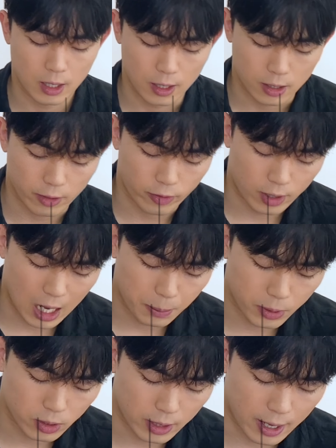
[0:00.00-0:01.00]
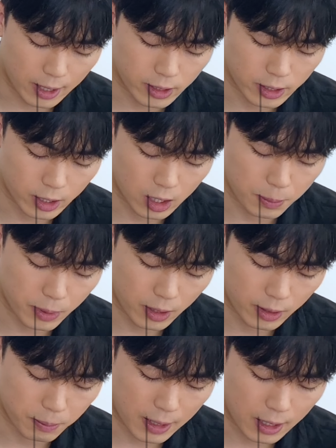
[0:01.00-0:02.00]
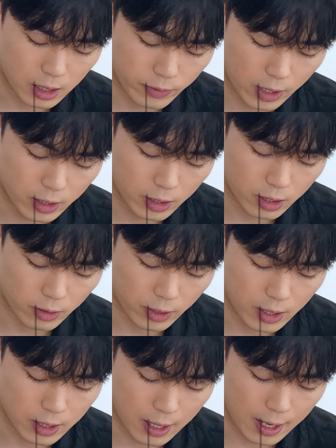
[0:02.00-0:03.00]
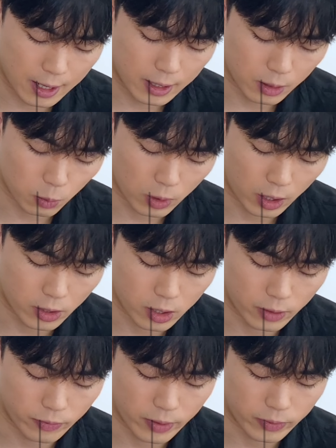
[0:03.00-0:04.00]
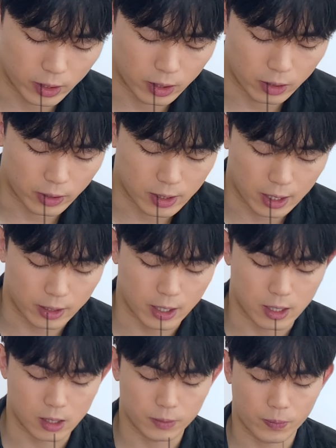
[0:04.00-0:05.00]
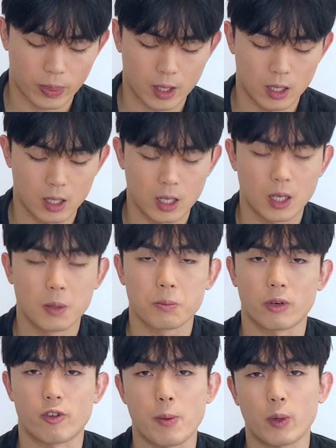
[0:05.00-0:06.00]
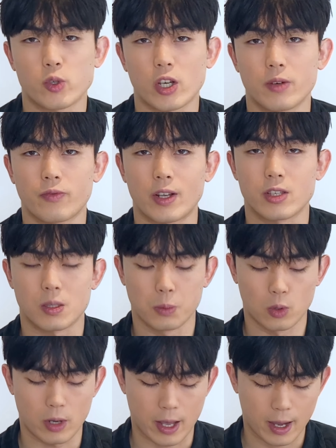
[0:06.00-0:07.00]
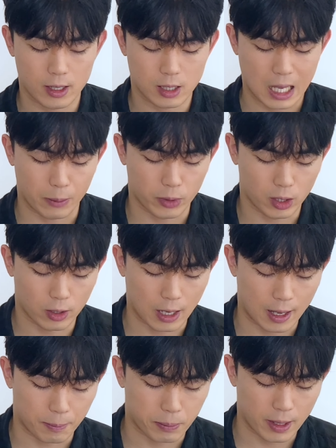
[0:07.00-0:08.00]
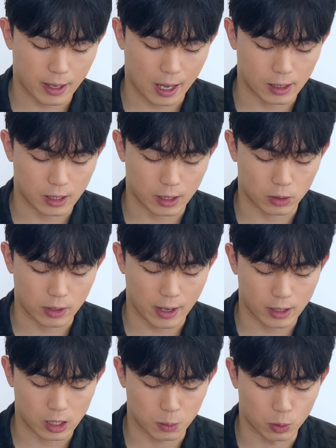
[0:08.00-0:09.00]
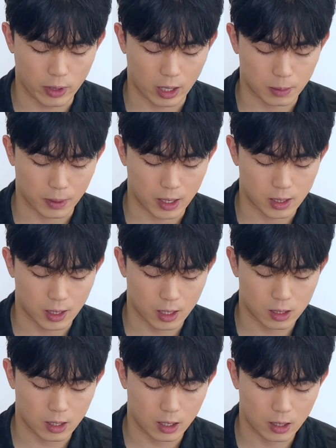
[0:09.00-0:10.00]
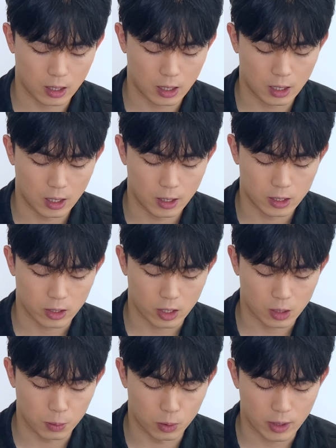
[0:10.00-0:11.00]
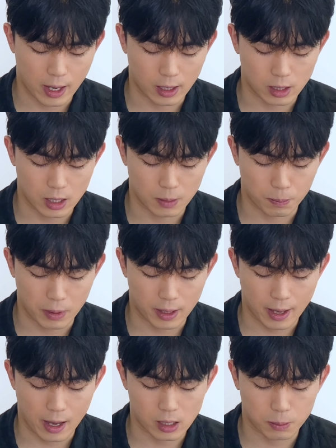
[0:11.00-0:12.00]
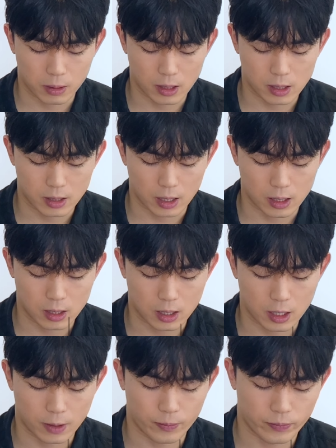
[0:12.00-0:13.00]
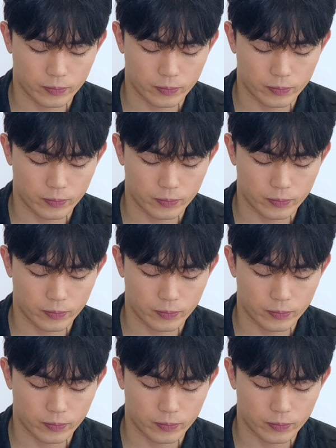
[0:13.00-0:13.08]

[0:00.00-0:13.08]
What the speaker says: So for capital X, it's going to be minus 30 degrees and 150 degrees, like this. But remember, we're trying to find small x, and we know that big X is equal to small x minus 60. So small x is big X plus 60.